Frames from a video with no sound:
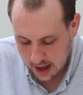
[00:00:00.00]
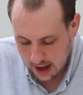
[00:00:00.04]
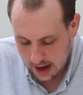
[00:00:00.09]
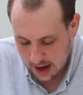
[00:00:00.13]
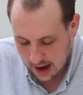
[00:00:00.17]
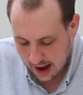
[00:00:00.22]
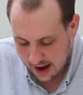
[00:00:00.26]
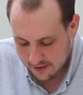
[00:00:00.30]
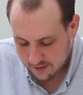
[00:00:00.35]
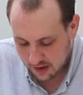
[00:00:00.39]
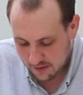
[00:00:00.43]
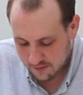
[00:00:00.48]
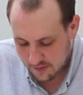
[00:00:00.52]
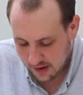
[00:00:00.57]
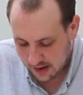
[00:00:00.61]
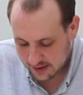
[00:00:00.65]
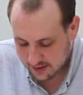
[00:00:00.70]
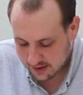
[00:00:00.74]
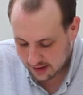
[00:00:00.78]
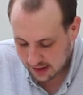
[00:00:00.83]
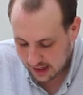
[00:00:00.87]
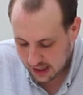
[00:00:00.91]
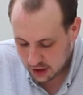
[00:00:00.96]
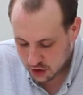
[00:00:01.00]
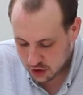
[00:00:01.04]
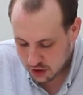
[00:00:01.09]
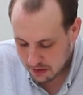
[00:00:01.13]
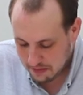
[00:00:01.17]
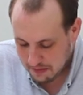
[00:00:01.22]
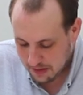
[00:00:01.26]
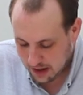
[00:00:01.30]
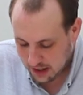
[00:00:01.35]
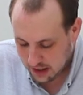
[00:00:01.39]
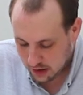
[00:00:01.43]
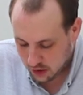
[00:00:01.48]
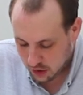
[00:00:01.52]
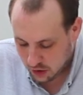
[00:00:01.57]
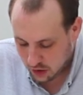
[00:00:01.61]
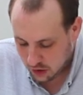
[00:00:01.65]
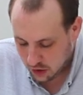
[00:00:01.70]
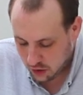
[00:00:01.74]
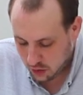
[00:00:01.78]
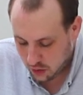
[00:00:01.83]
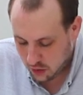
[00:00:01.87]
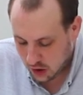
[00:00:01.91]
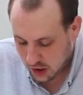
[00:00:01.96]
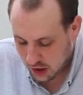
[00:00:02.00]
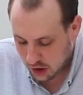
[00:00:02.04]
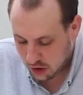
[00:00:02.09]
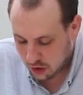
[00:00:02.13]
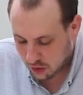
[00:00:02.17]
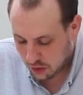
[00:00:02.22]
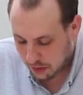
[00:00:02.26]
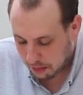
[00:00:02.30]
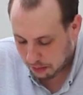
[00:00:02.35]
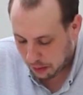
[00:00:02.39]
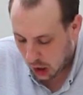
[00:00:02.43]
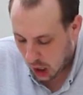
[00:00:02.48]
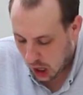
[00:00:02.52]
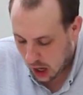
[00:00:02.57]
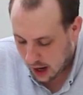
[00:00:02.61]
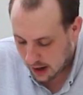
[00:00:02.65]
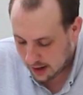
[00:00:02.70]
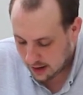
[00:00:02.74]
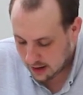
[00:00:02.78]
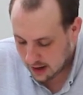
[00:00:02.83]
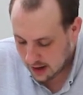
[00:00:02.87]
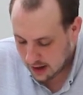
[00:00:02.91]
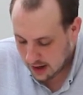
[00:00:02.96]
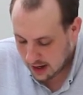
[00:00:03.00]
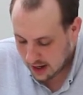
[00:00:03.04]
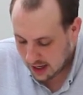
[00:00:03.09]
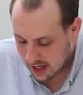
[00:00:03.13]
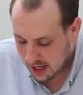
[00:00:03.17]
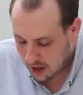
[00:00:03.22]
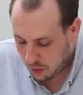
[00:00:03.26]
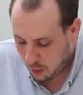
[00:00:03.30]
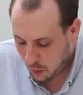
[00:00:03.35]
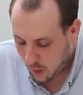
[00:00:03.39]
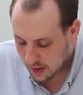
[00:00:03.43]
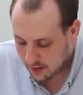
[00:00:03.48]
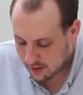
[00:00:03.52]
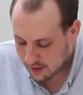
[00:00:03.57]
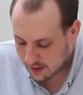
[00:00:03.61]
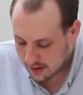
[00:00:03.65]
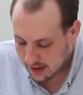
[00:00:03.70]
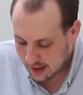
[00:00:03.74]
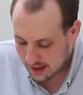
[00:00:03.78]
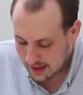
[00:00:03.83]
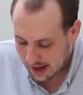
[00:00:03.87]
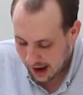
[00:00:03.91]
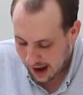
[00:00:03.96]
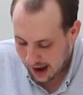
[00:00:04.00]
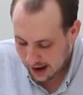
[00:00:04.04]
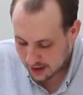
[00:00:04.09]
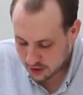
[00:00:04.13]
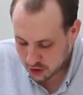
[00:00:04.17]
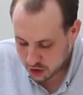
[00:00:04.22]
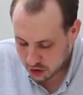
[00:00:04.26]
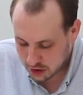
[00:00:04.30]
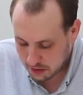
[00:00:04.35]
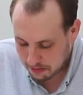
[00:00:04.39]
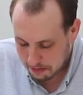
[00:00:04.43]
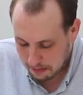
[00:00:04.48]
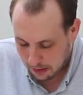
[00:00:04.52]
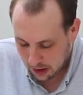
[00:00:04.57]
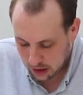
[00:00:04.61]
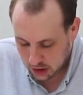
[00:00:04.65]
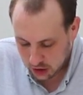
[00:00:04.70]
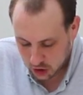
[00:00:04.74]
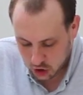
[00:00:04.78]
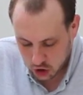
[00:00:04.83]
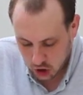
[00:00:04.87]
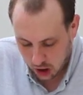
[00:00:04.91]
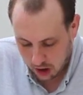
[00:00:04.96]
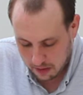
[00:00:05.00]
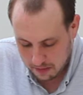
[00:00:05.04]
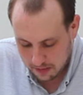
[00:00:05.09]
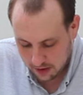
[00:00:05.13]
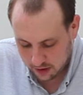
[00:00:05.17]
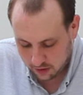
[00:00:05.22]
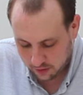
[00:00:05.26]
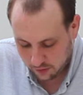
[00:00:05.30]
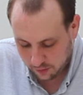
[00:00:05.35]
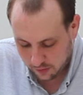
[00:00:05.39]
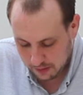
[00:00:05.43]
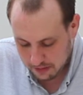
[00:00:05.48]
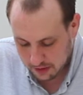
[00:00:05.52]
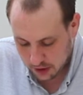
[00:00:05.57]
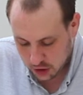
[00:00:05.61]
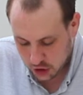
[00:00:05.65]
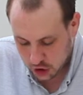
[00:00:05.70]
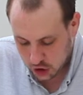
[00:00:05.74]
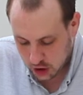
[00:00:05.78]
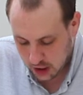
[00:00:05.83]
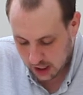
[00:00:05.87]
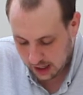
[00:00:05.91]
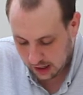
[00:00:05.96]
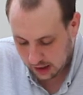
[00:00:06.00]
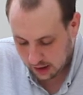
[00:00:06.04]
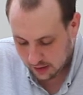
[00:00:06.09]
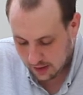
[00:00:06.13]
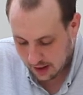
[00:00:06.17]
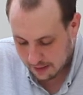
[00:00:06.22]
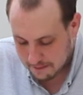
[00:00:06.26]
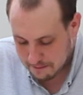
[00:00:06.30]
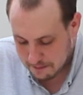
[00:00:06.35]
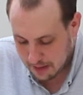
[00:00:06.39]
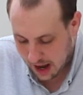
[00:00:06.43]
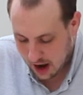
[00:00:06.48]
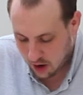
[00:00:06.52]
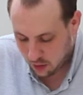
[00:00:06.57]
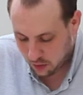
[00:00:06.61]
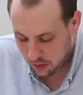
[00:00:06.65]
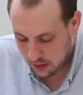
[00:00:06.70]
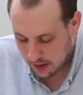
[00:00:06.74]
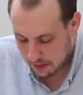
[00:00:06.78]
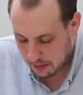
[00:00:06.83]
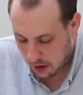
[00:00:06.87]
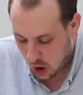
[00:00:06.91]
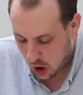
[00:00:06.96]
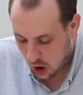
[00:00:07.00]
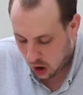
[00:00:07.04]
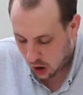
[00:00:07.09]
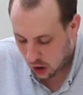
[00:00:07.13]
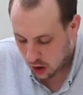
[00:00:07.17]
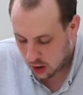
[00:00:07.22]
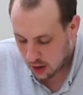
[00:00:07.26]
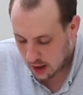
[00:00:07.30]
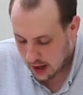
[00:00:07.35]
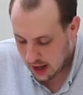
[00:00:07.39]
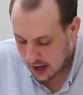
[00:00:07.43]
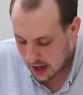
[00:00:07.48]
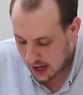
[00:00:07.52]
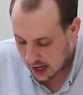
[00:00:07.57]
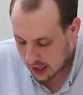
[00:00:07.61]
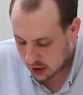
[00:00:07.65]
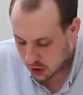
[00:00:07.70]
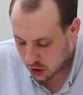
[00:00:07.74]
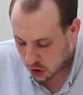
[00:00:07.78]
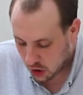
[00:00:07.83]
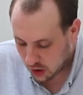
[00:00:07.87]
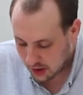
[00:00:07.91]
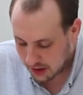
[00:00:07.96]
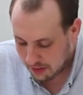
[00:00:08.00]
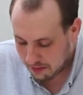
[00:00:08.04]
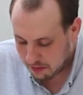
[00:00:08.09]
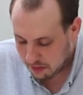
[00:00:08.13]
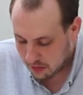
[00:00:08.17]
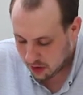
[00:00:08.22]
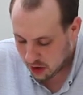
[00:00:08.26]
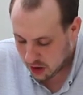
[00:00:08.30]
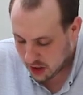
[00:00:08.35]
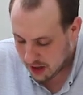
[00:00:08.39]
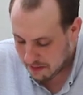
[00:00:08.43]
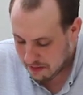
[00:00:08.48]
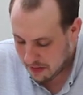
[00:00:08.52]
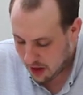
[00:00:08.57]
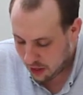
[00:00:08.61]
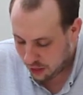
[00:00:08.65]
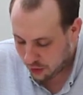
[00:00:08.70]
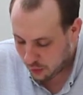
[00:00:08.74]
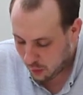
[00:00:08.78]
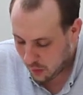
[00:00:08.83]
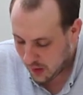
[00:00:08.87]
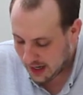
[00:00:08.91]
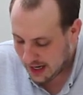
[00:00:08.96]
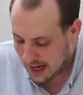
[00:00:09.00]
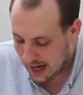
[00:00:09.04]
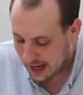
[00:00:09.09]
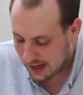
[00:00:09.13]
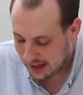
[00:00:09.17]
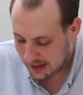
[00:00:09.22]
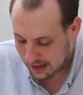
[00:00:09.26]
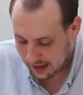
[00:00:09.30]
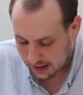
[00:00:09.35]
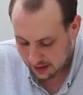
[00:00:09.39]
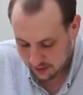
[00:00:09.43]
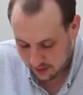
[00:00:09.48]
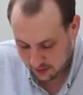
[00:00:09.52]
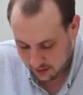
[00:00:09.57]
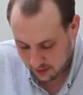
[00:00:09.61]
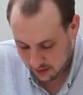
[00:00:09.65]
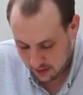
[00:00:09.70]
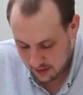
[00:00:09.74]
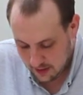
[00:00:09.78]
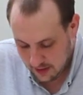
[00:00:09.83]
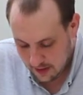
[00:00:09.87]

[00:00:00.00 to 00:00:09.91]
and have an investigation made do, into the plot, he at once detached Polycharmus from the chain that bound them all, and took him to Mithridates.